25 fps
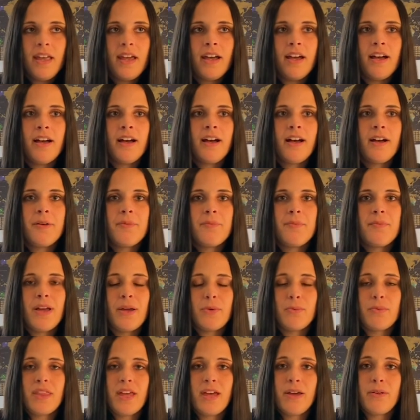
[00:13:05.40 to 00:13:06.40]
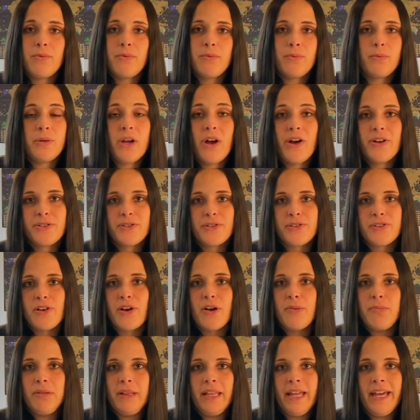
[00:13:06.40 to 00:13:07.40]
And then we also saw
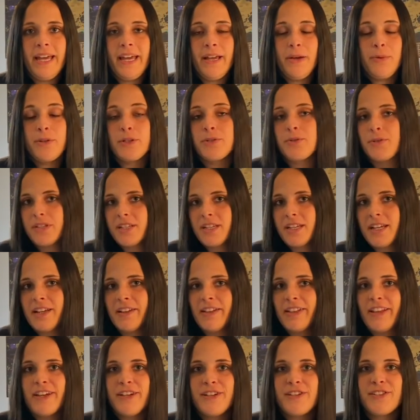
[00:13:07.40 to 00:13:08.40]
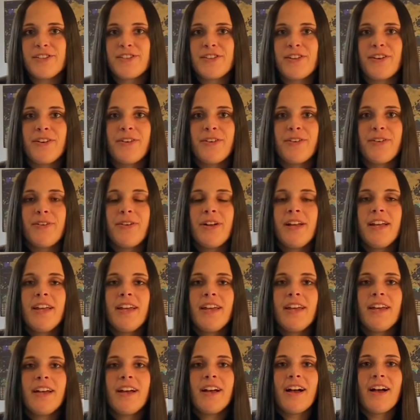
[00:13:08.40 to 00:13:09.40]
a play, which was in English, so
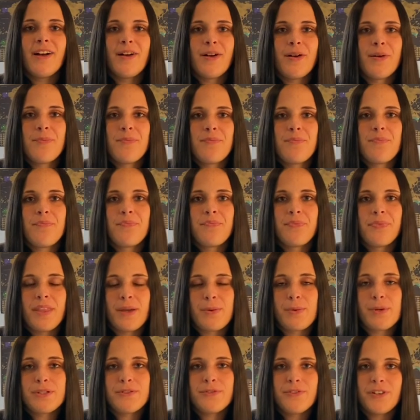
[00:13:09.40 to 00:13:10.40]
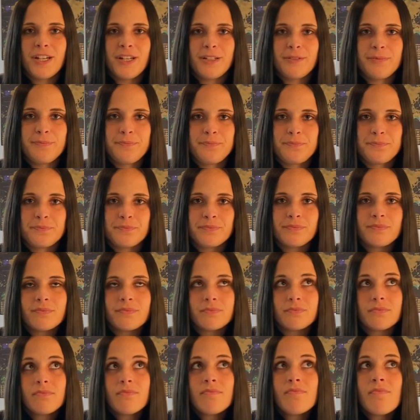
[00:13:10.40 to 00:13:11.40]
that was fun.
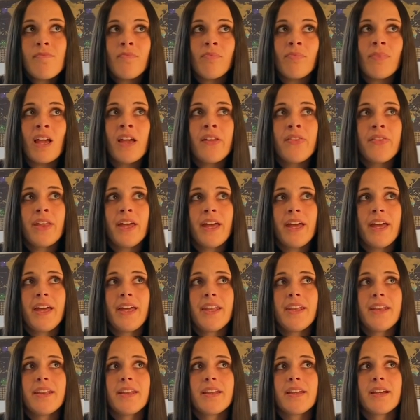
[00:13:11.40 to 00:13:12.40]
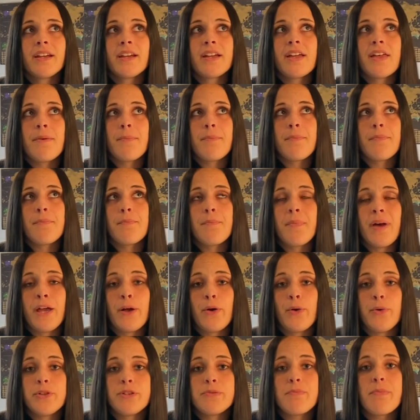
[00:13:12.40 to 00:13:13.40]
And then my
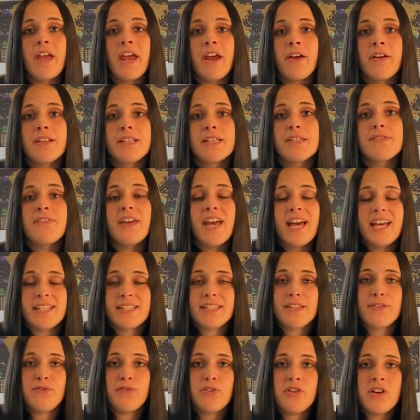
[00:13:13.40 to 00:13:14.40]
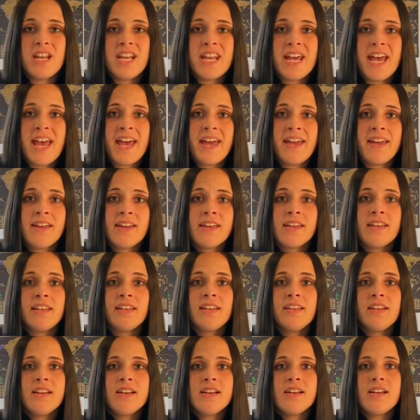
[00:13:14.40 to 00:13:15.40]
host parents fasted for a day.
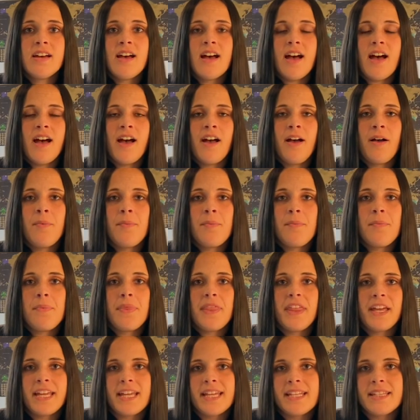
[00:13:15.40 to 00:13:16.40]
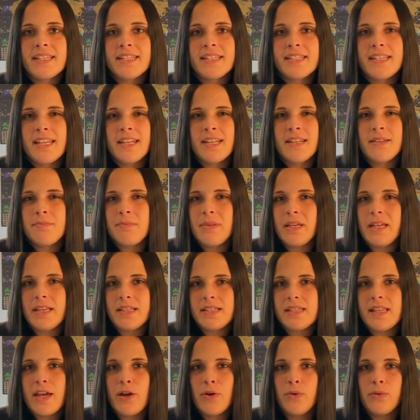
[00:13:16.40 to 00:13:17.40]
The kids didn't because
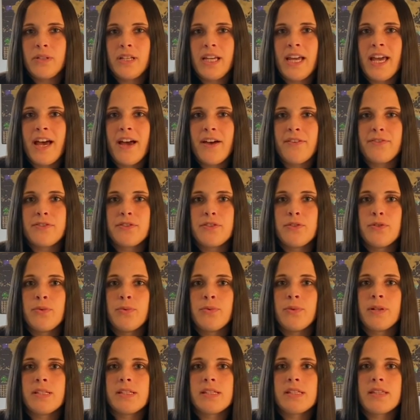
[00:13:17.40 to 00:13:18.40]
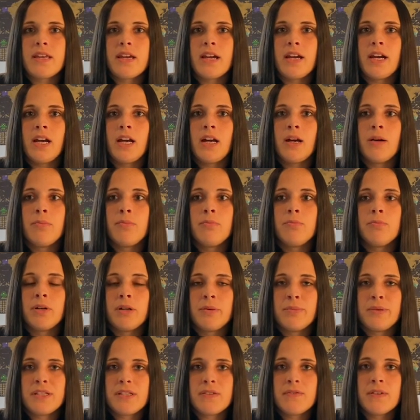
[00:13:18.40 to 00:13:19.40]
they only have to once they're bar
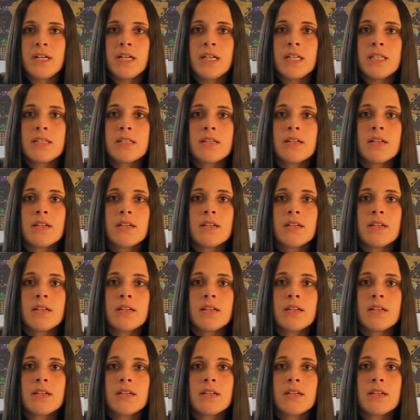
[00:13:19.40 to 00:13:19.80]
mitzvahs.